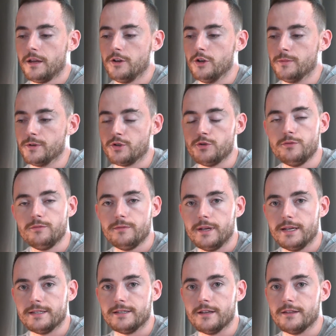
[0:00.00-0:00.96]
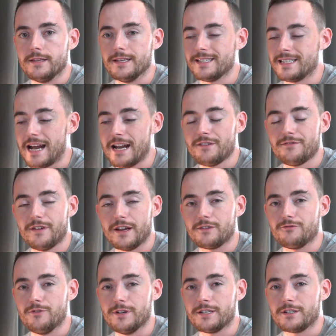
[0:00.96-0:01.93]
Number two is that the side
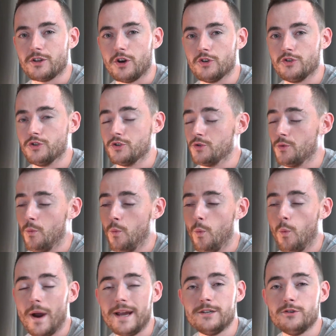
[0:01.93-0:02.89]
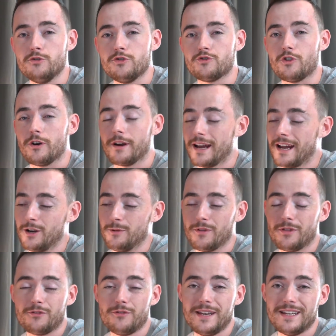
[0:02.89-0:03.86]
effect risks are just way too strong. And number
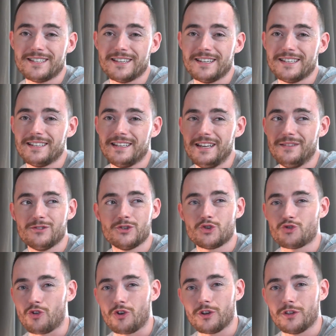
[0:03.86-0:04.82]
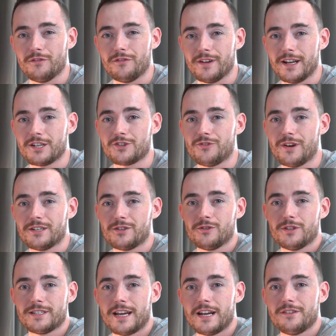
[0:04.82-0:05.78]
three is that it's even stronger than Finasteride, so
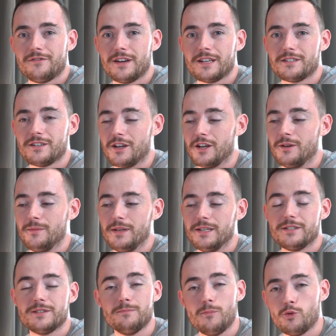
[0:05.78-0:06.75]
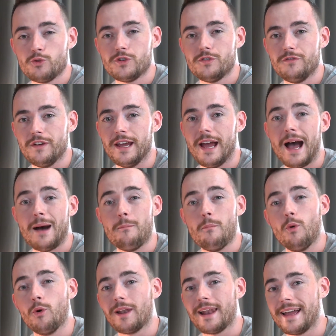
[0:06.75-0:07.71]
the side effects are going to be more severe and
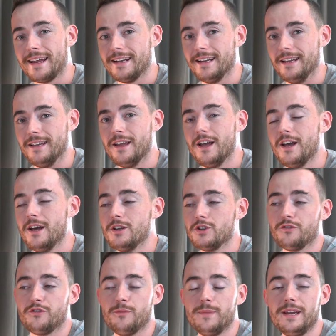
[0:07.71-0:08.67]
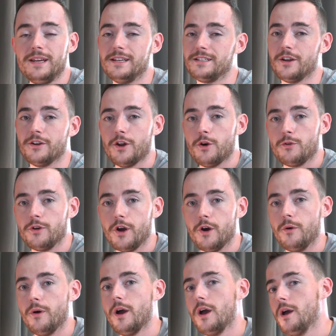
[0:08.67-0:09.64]
more likely. So for me, it's a no-go.